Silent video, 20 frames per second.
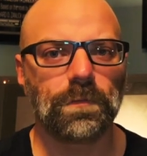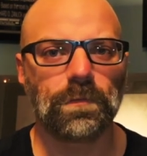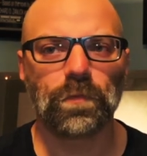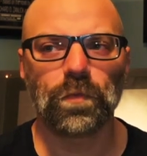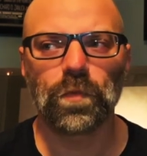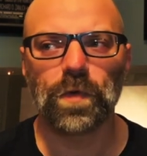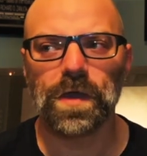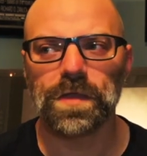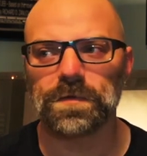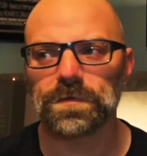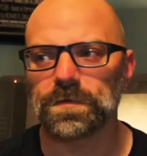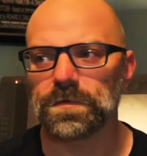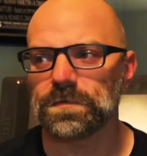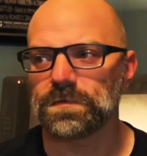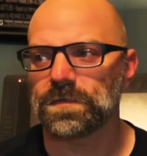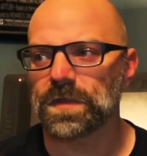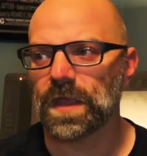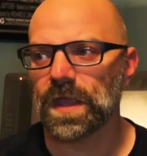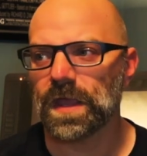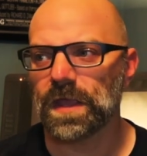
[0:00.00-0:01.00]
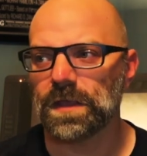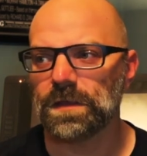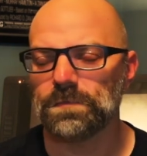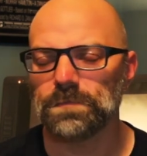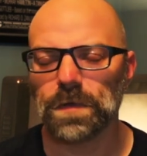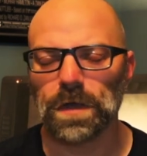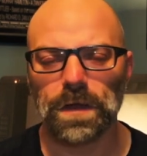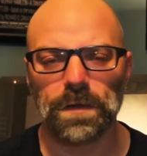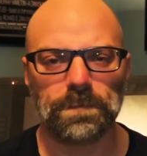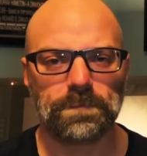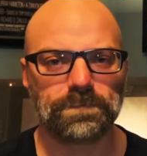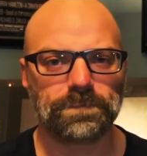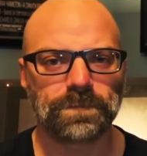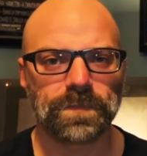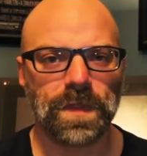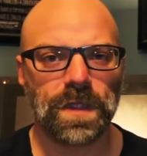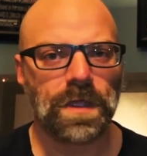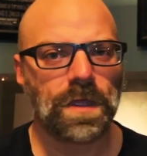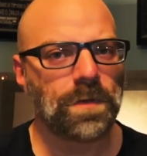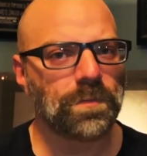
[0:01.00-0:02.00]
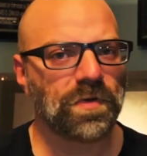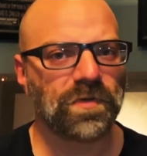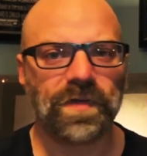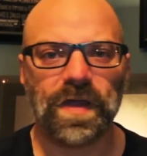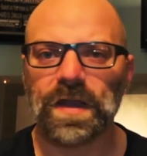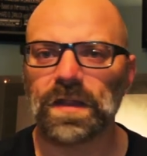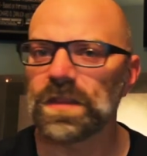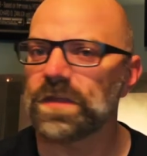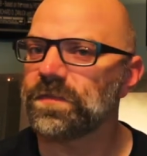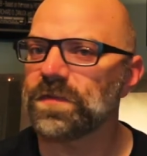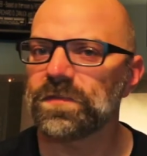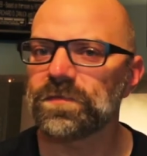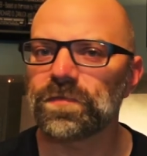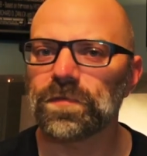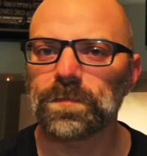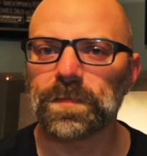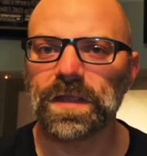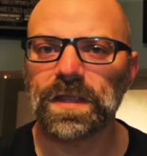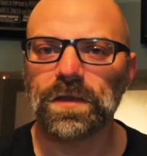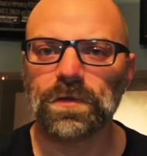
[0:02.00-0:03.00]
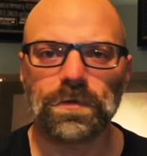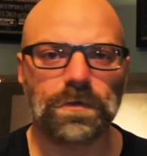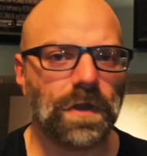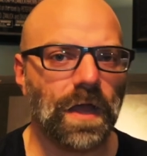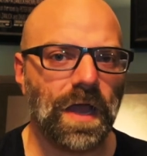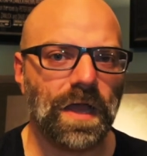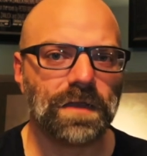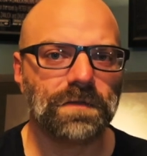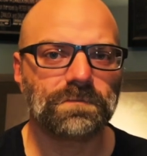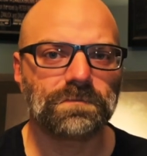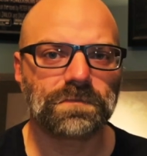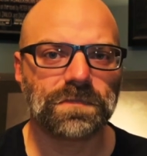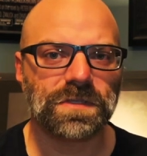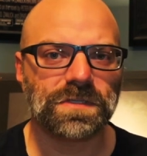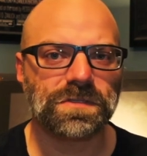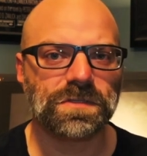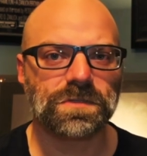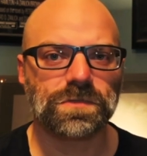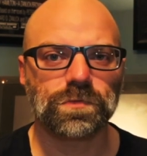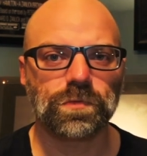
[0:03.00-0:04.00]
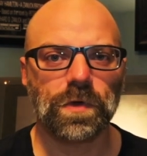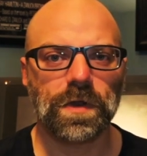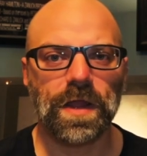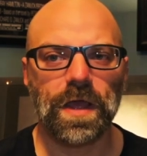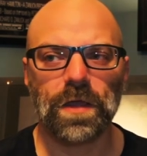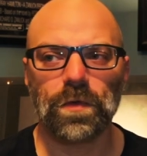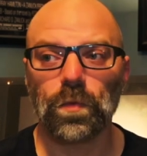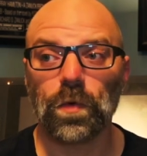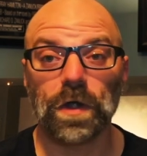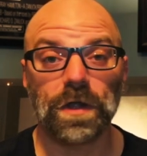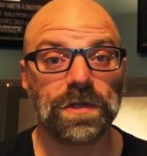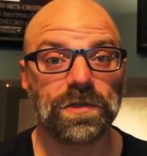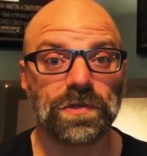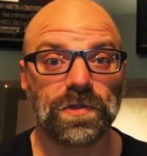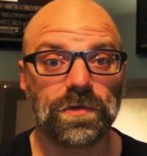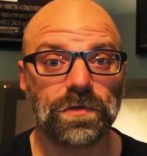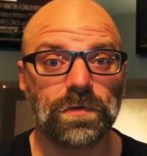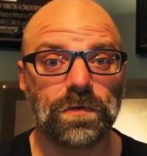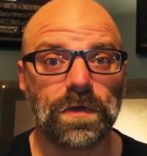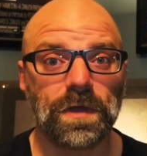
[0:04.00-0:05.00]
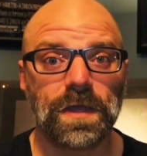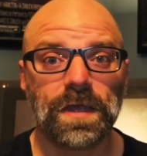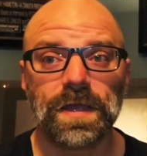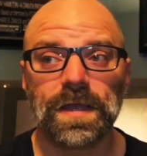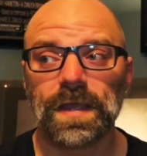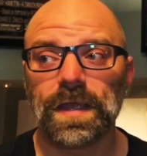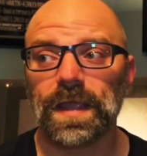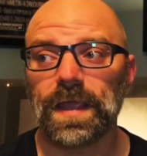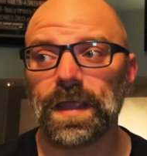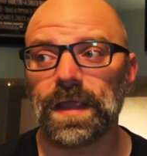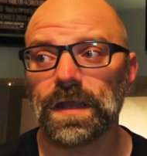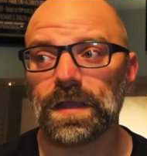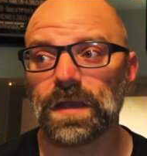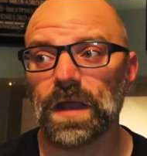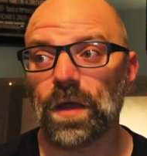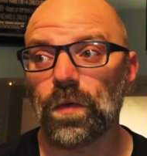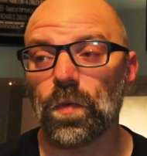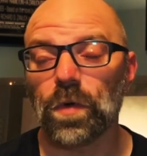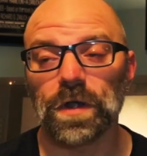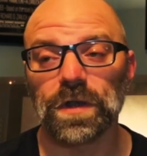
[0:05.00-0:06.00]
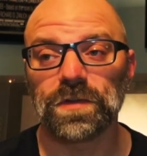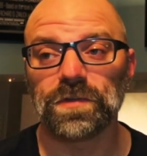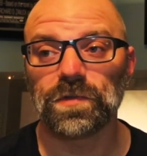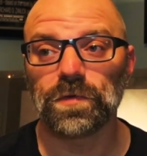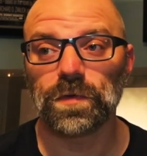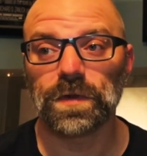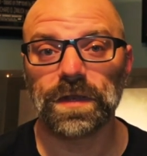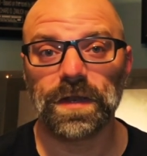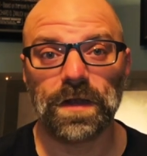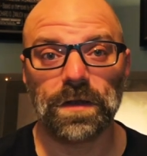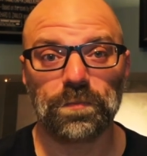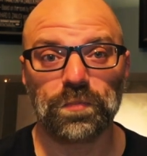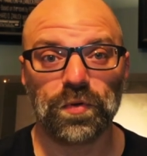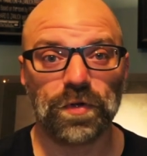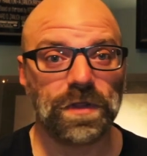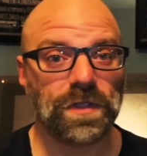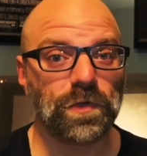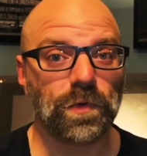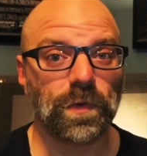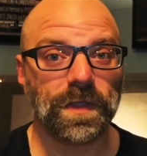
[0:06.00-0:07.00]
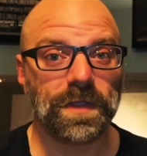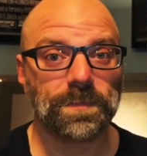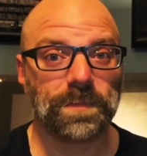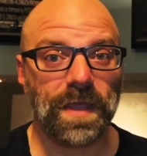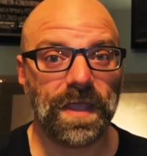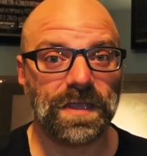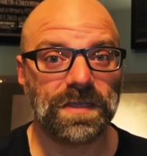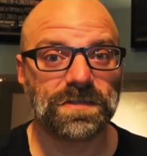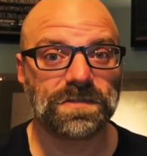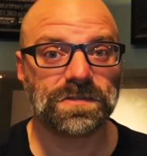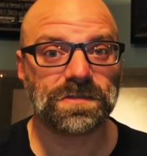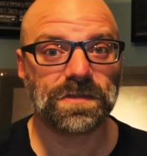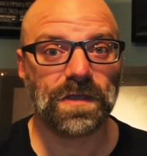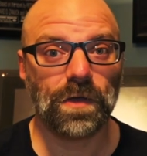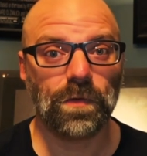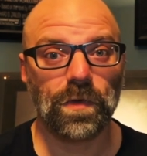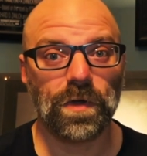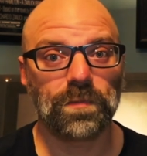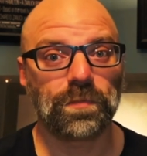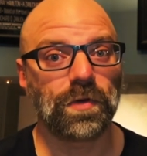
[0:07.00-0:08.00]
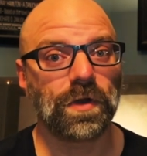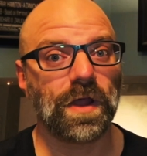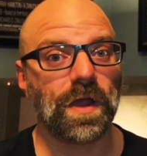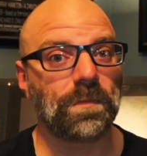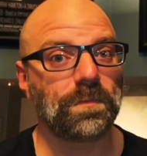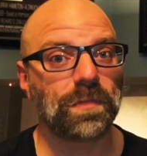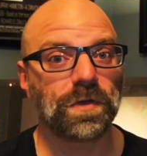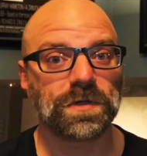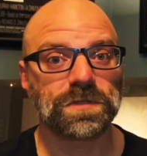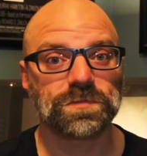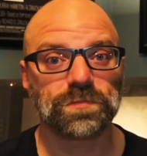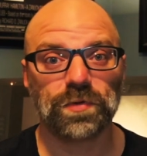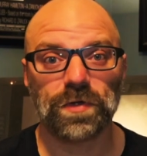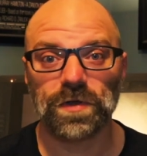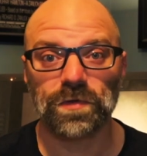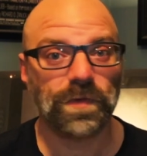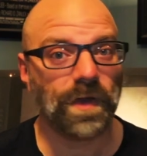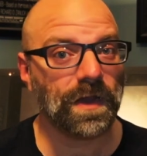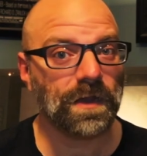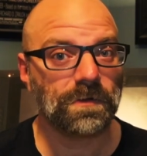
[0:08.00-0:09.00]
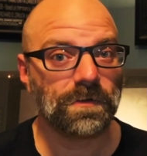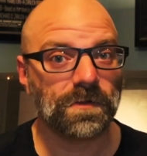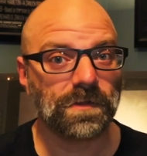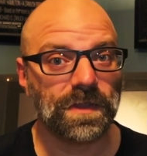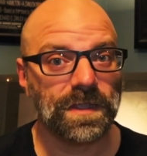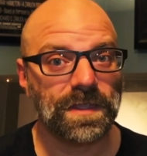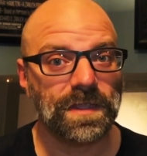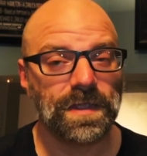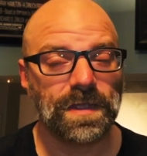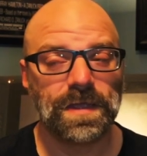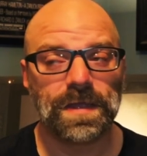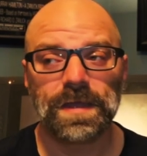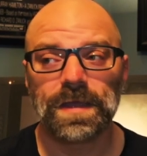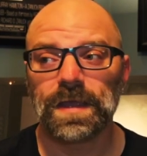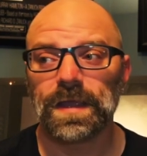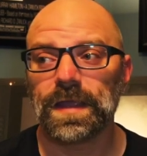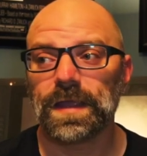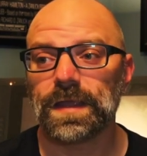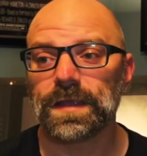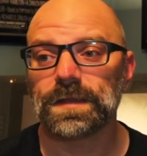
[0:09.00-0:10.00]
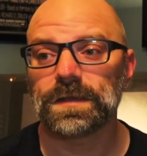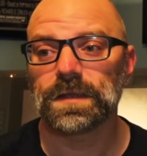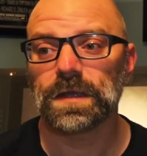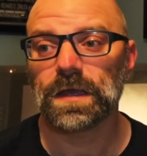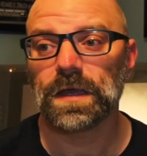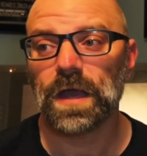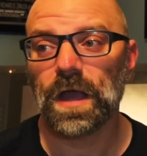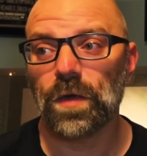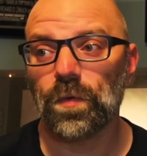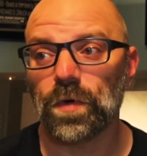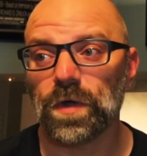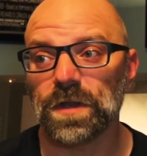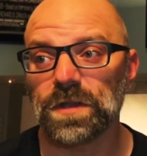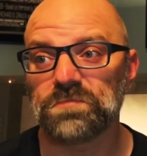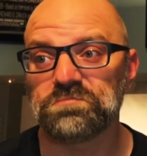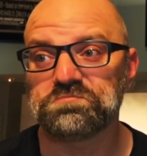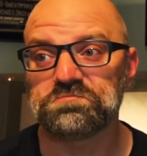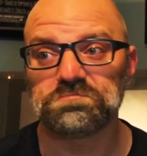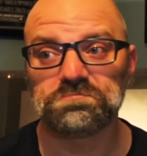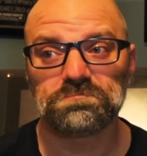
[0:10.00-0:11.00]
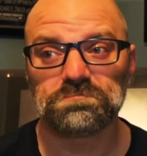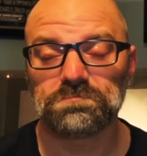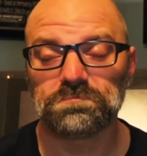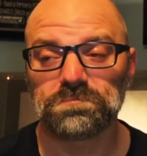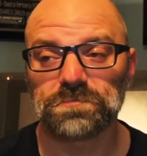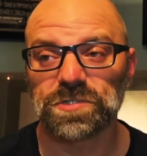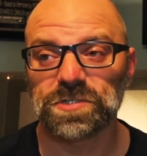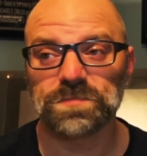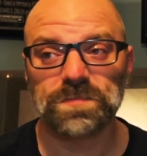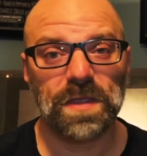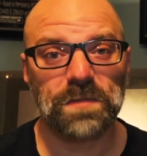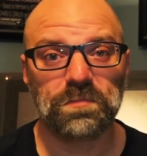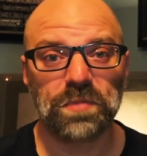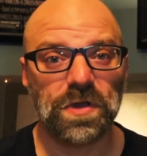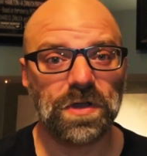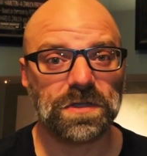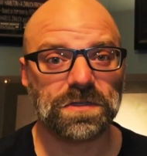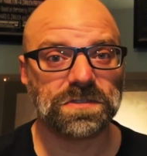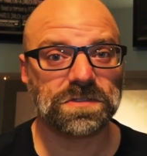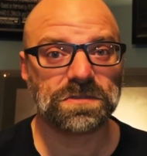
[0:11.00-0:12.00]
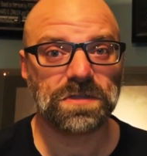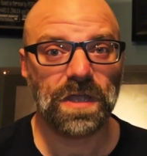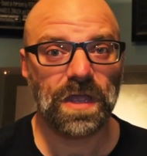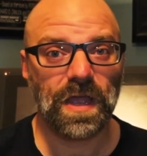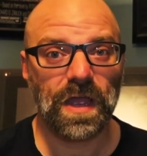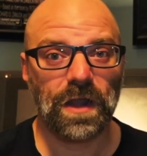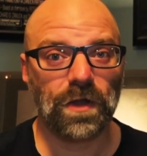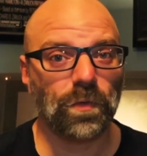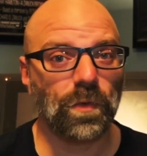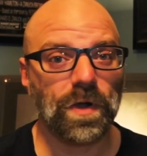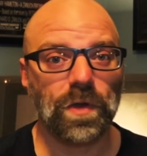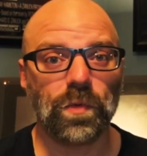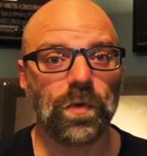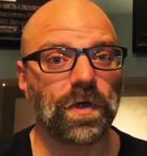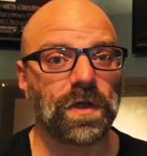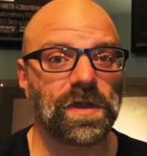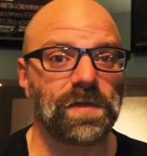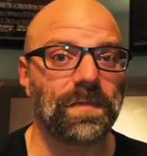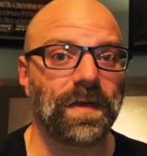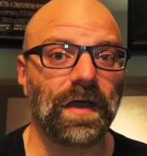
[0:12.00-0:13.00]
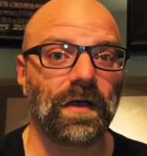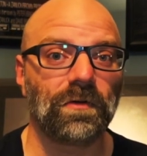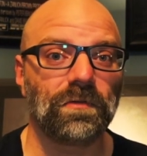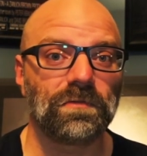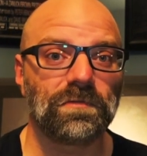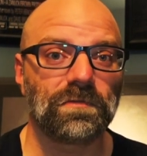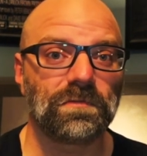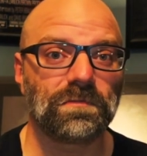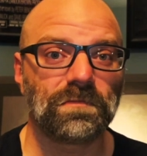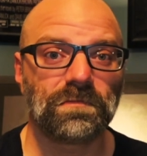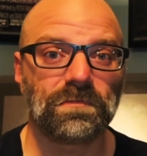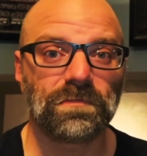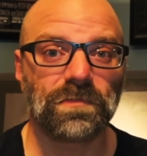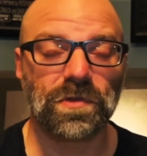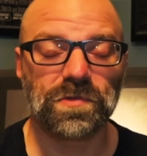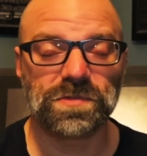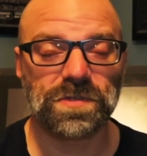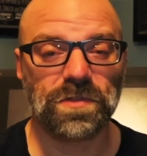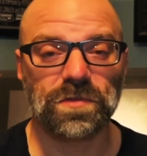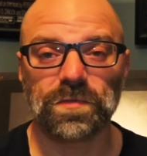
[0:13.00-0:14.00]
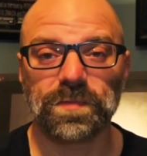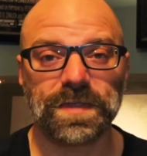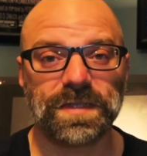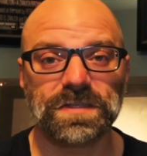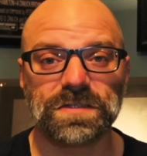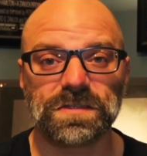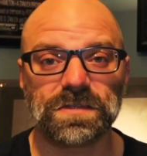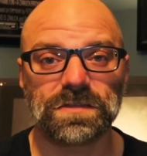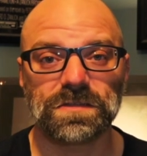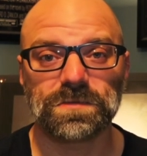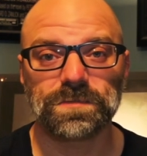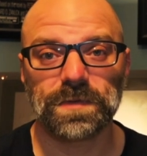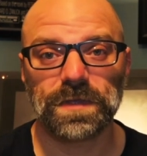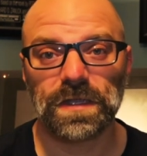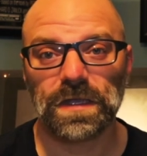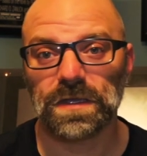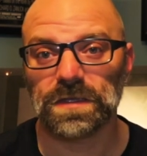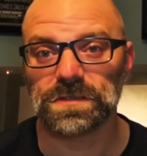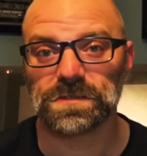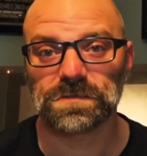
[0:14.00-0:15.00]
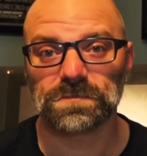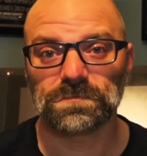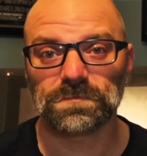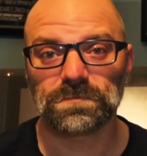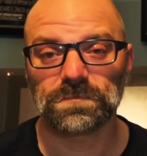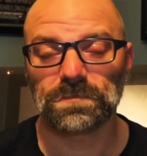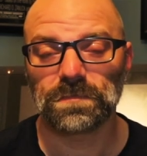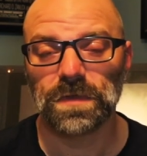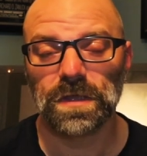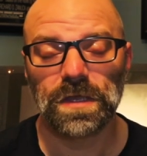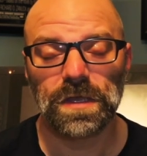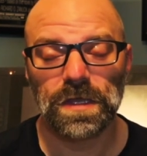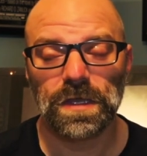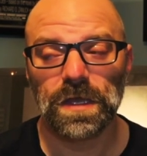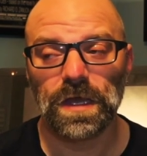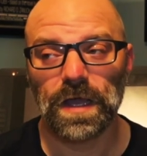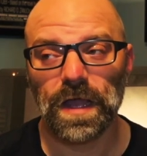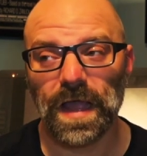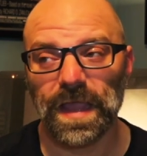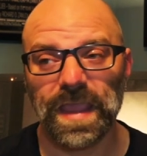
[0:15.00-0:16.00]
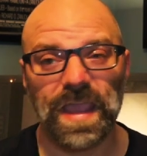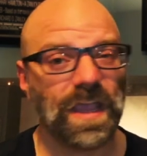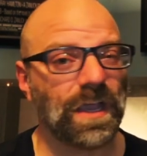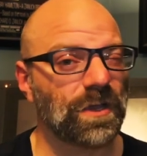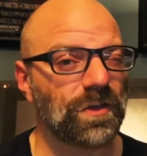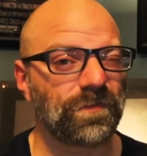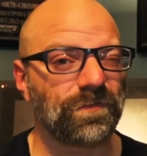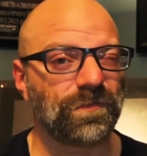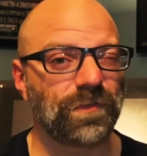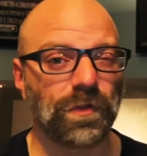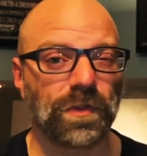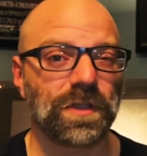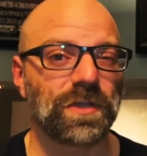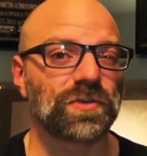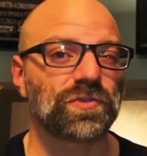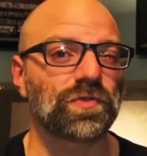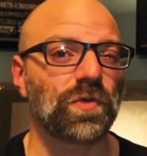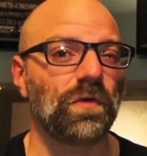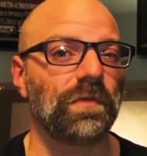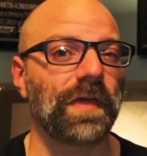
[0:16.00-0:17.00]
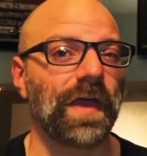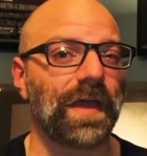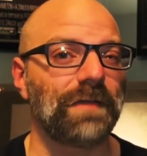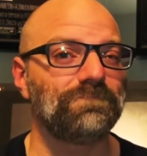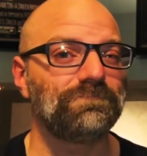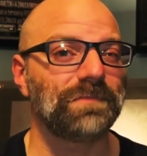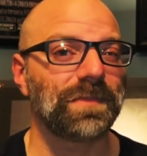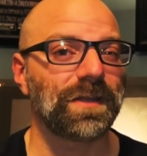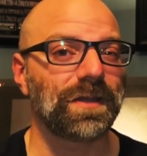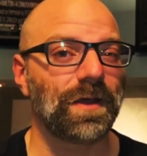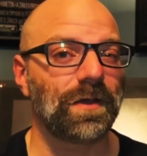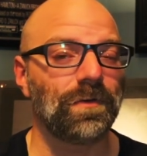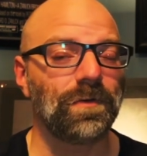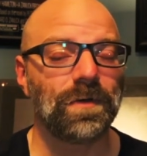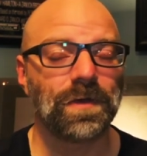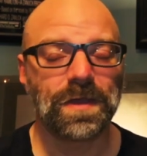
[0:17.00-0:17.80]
Whether they provide a living for me or not, this is what I want to do. And I want to do it at a pretty quick pace. I want to put out books pretty regularly. And I want to just make books. I don't want to worry about those other pieces because I can't fully control that, you know?